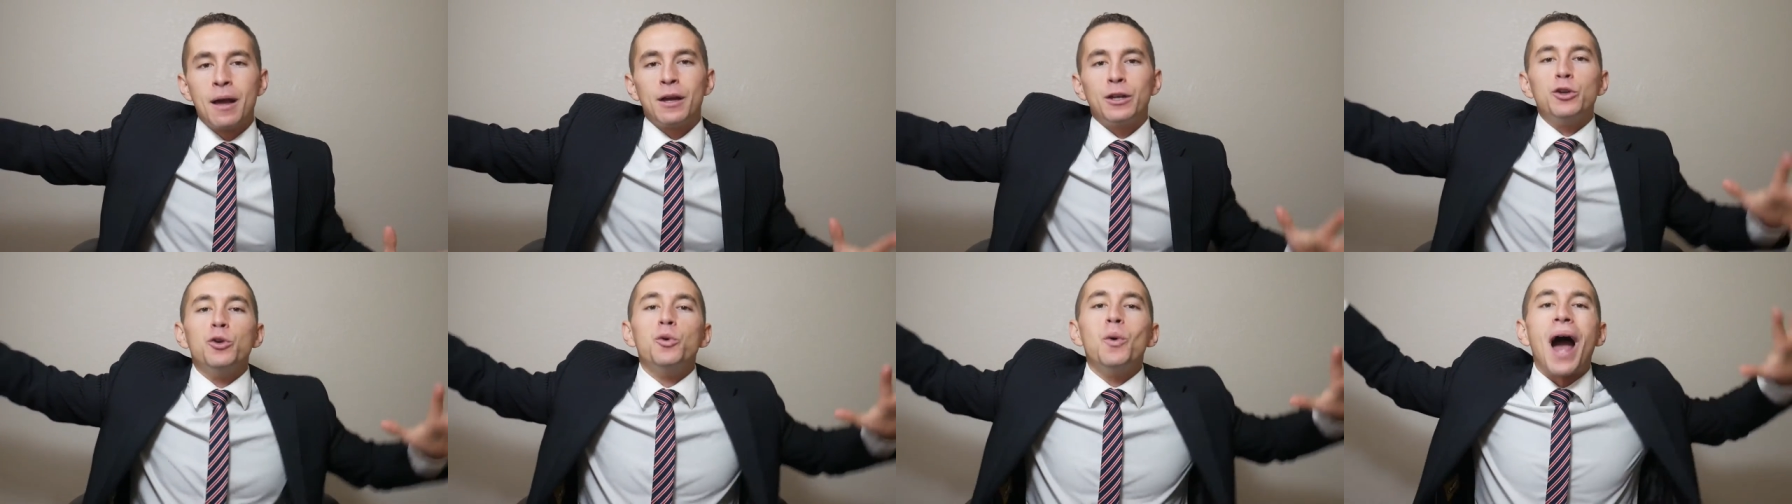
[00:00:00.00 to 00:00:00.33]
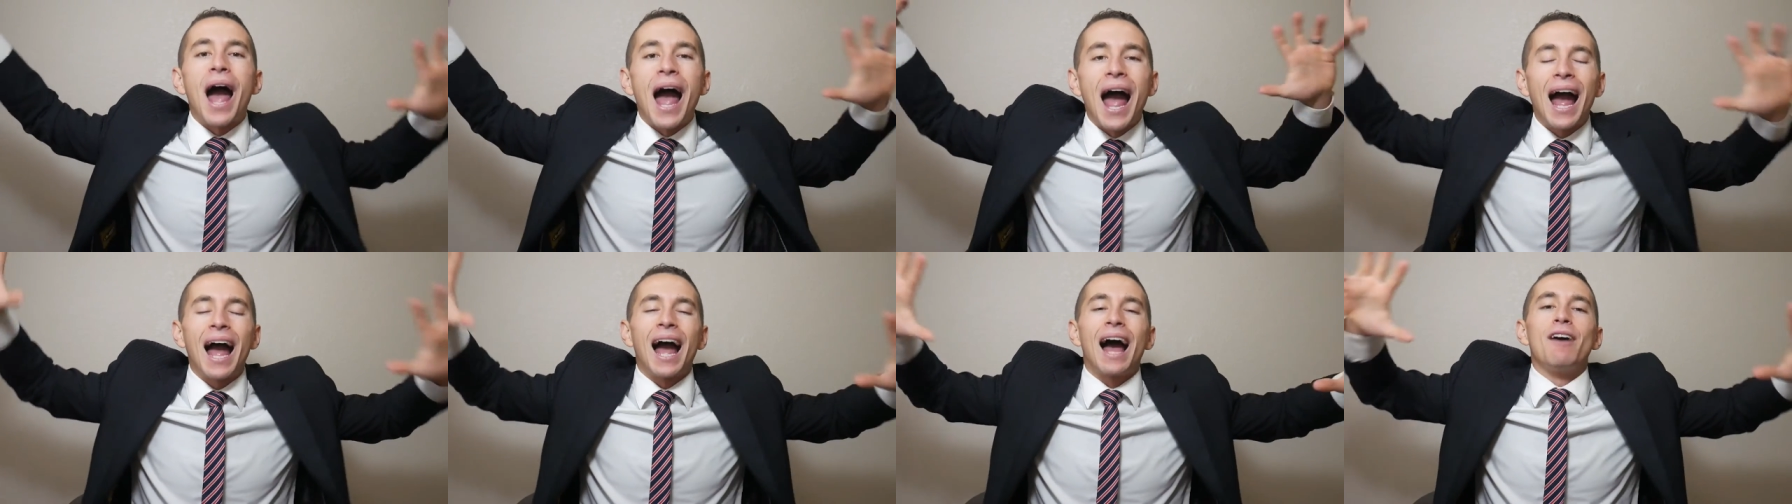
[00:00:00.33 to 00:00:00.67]
You
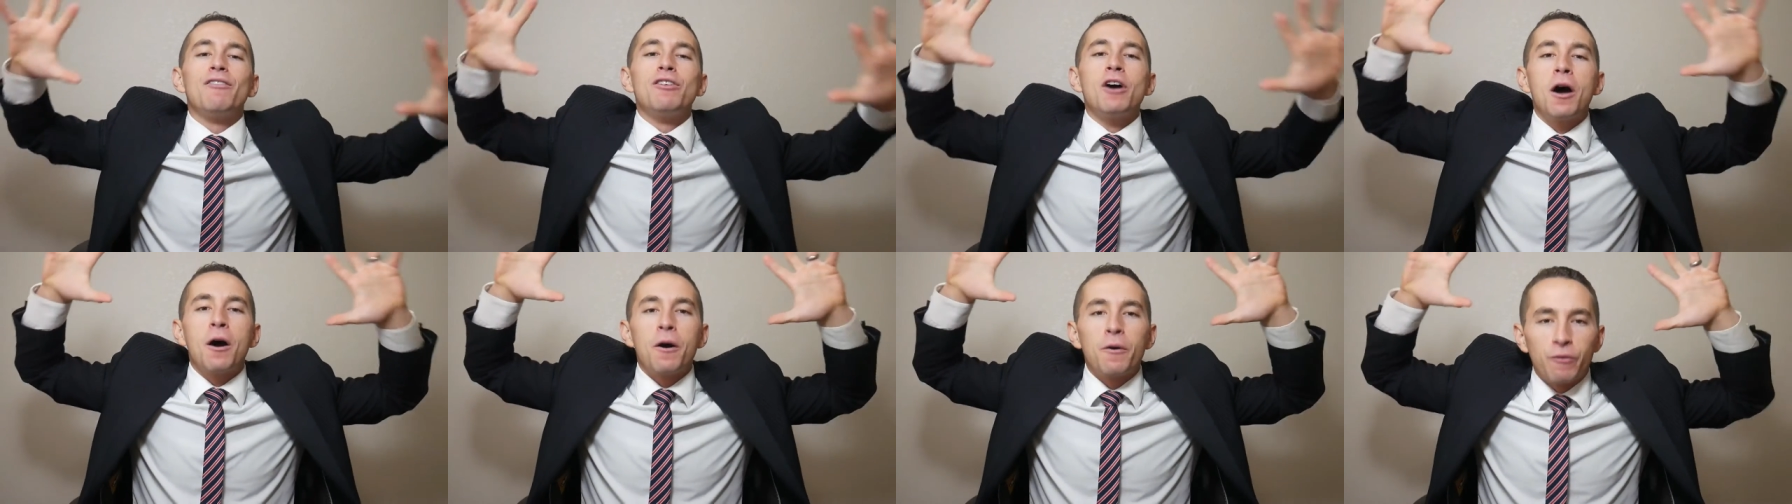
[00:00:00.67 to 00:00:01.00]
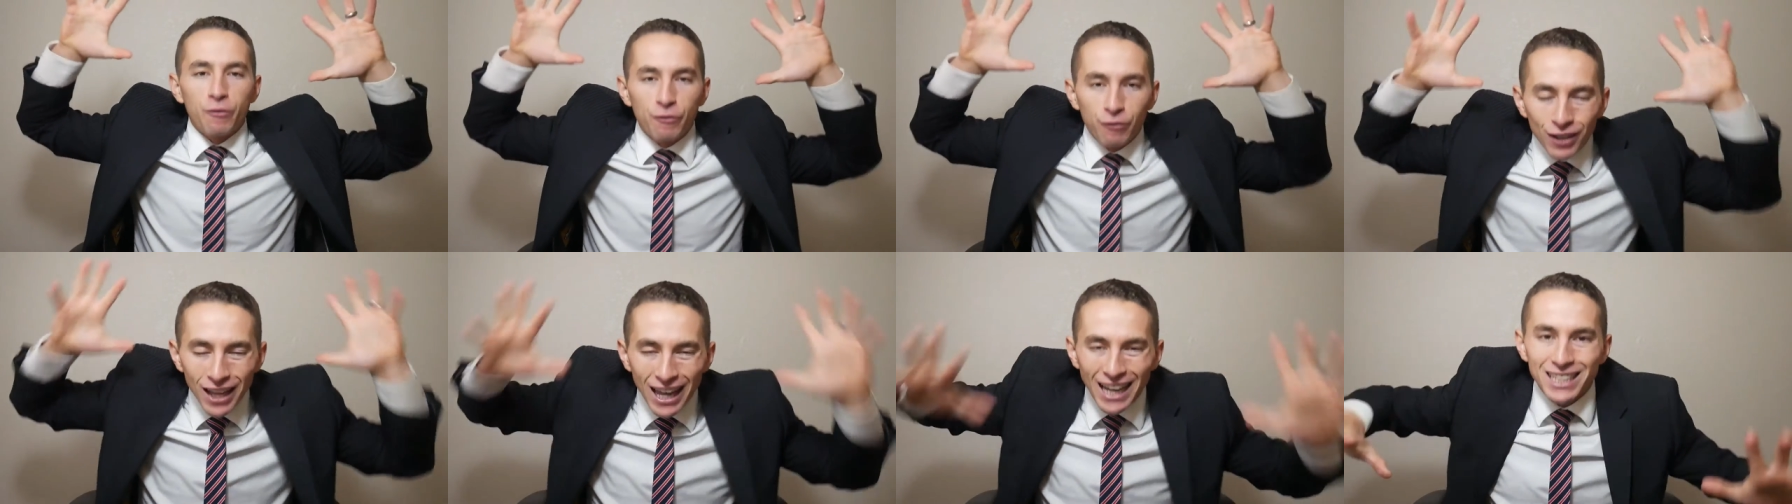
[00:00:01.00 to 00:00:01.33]
have
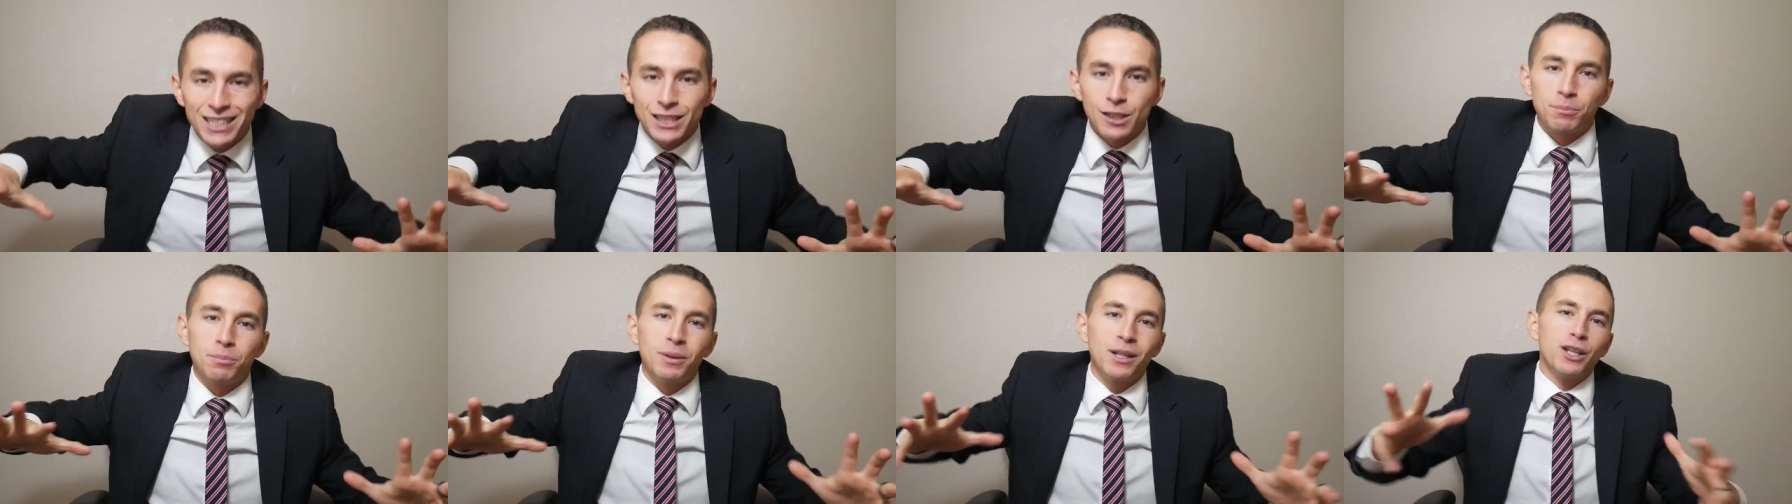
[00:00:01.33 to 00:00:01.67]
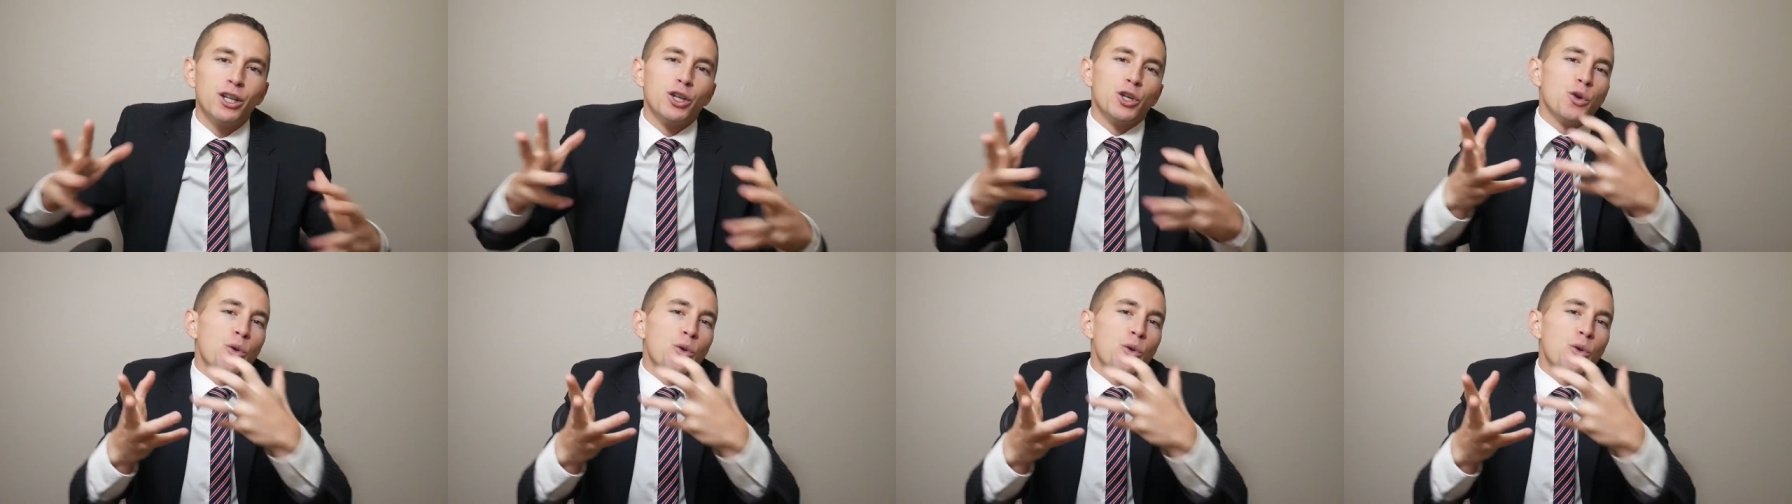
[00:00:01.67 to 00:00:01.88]
flexibility,